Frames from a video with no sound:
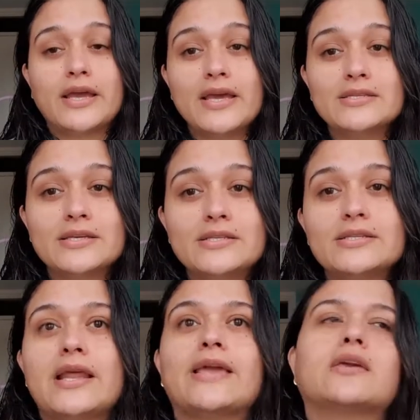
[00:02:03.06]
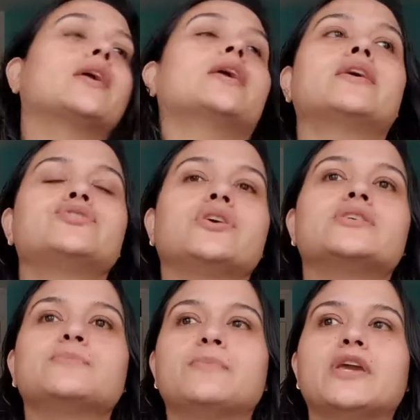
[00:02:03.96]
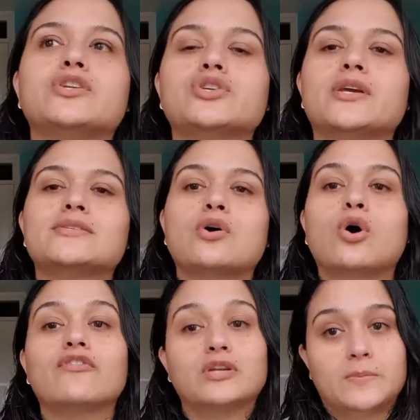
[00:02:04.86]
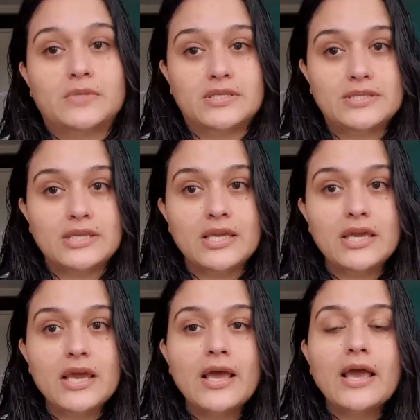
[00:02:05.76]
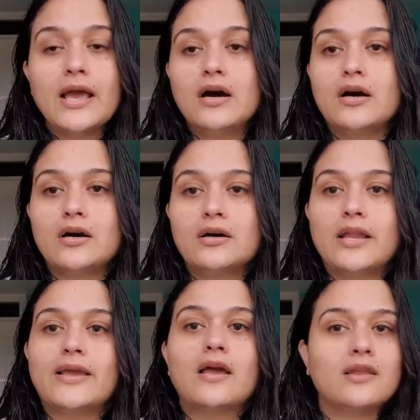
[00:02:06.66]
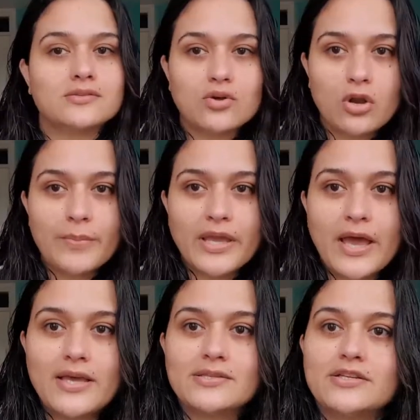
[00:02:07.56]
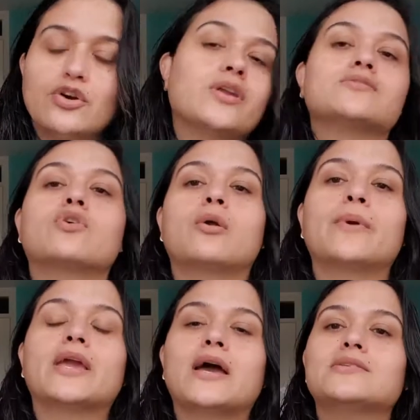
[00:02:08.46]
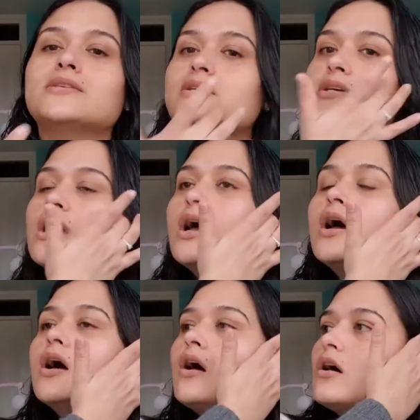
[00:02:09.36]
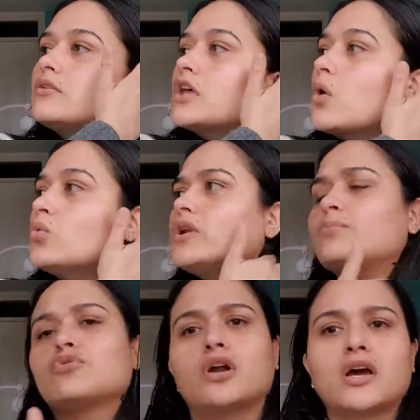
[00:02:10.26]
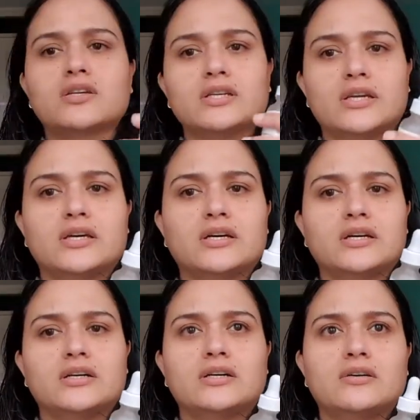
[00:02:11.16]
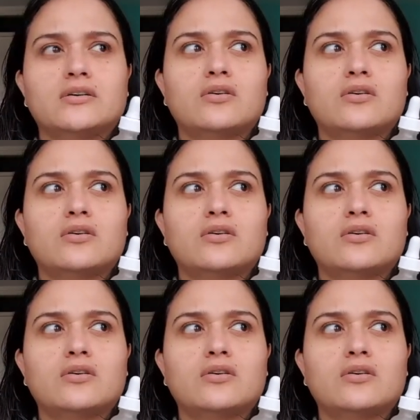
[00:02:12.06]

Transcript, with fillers: acids like AHAs BHAs or vitamin C uh, like ascorbic acid or ascorbic acid uh, the only product uh,